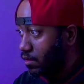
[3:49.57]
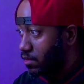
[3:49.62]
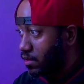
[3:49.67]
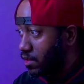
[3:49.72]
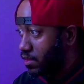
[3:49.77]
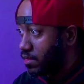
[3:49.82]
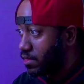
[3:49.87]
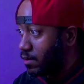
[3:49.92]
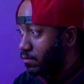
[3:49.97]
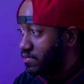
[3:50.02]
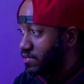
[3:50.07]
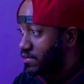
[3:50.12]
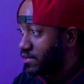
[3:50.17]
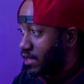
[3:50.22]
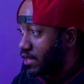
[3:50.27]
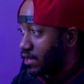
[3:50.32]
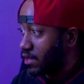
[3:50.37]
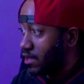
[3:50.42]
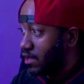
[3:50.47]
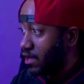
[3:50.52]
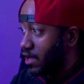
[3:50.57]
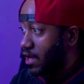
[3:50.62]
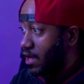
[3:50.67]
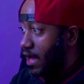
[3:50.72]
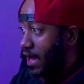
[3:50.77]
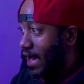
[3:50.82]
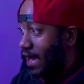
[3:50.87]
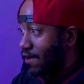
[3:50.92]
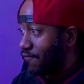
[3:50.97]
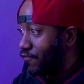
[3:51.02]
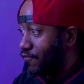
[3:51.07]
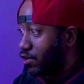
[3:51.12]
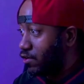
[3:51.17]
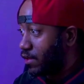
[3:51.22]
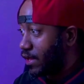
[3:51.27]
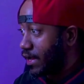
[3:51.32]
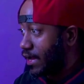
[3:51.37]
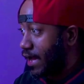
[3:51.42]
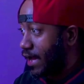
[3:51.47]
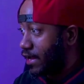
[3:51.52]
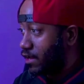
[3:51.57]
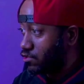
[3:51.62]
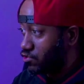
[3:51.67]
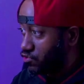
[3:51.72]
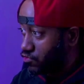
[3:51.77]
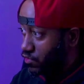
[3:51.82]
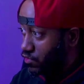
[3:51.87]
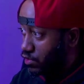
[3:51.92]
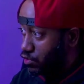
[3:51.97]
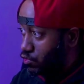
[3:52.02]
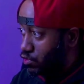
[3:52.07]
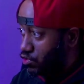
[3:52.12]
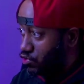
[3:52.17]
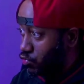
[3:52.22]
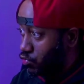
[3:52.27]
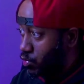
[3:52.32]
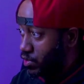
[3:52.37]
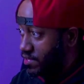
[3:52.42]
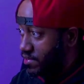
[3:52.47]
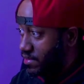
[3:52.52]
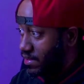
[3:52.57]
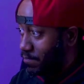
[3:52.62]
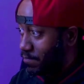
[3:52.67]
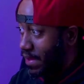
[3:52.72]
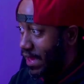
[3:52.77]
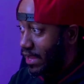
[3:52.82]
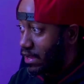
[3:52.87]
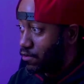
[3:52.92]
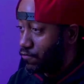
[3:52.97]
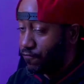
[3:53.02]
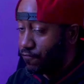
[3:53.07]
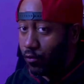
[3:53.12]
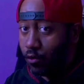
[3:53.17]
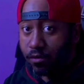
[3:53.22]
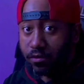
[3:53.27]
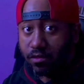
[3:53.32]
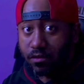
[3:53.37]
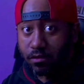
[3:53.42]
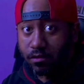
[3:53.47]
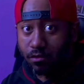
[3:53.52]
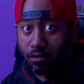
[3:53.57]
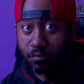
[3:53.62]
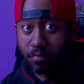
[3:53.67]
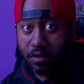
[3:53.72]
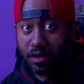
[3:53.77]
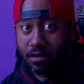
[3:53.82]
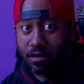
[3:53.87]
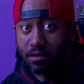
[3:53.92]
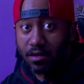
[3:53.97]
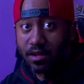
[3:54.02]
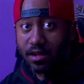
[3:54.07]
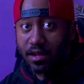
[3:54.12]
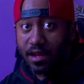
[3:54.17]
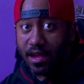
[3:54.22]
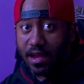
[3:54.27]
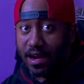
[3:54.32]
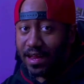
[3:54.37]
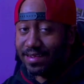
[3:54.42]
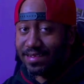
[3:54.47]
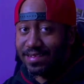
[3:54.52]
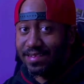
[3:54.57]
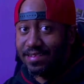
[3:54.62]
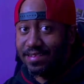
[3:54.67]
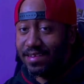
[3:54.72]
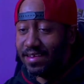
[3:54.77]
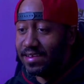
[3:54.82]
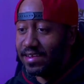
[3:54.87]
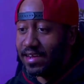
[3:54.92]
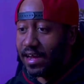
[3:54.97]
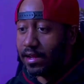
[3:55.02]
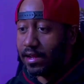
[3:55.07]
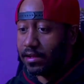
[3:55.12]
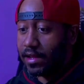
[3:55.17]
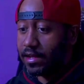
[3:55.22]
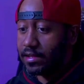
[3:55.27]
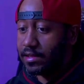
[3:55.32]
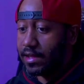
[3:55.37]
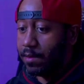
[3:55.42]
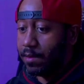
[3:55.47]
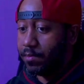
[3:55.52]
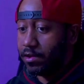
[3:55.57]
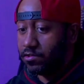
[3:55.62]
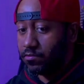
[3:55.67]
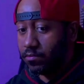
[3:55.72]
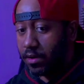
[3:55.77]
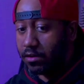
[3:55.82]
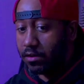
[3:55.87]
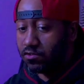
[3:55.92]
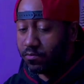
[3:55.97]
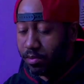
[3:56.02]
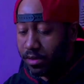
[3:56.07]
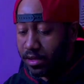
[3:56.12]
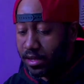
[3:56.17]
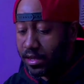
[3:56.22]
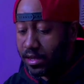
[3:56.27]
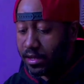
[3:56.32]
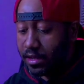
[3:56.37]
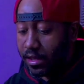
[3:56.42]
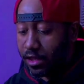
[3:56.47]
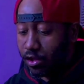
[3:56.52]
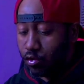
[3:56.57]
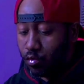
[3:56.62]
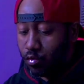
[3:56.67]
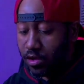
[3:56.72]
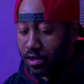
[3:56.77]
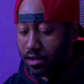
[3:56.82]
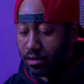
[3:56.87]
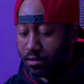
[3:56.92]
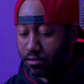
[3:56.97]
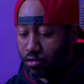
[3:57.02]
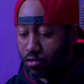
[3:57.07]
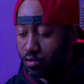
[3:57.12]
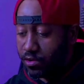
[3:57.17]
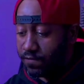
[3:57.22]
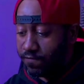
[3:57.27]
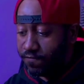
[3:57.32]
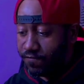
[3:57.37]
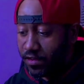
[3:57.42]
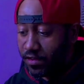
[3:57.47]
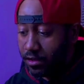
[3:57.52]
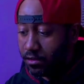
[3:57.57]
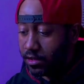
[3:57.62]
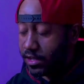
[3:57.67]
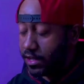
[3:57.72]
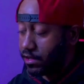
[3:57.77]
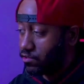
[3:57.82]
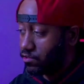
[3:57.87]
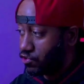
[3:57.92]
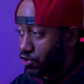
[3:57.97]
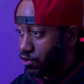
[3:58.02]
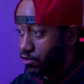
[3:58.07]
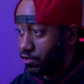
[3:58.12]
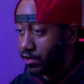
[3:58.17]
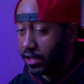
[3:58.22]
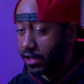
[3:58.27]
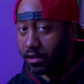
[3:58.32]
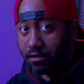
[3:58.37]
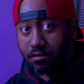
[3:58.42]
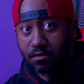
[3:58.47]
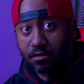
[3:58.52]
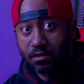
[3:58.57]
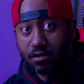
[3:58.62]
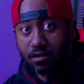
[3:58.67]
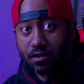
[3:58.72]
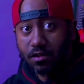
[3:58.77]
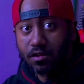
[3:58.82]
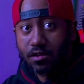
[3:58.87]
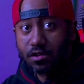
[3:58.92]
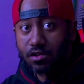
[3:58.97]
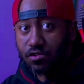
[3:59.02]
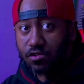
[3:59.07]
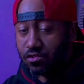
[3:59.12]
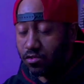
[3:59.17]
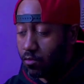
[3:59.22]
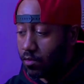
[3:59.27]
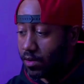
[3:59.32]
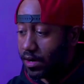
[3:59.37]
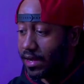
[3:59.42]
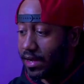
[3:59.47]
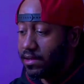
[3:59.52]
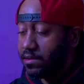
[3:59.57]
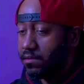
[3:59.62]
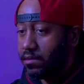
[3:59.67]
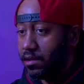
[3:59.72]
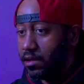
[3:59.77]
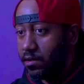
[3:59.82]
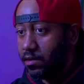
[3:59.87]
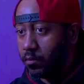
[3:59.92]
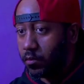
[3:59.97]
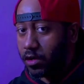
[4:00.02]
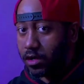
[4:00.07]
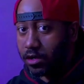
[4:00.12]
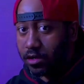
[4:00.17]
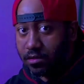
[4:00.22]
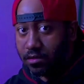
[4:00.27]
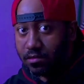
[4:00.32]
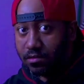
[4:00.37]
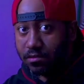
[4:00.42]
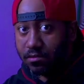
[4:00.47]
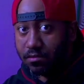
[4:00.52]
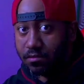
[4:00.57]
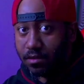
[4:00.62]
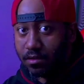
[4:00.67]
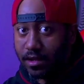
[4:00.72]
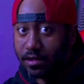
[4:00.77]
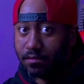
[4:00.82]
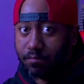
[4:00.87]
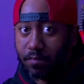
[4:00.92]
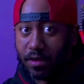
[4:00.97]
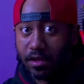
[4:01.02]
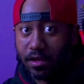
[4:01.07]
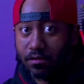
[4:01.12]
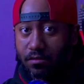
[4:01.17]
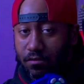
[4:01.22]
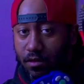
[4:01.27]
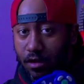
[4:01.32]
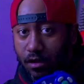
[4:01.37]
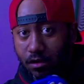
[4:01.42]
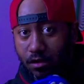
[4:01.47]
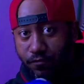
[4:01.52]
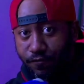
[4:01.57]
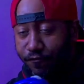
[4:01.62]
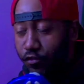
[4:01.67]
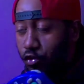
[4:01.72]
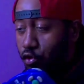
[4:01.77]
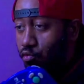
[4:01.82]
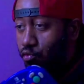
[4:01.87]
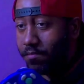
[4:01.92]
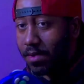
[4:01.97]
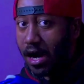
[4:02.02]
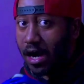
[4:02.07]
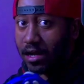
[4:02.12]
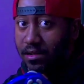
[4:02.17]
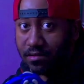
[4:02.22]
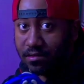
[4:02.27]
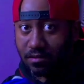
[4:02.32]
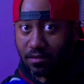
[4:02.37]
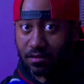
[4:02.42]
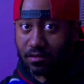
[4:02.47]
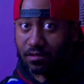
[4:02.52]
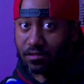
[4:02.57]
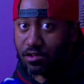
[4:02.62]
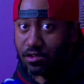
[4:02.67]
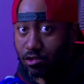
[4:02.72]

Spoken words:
thumbstick, I felt like you could twist it back and forth a little bit, and I did not like that because when I was playing it, you could feel it turning. So what I did was I made a few mods to this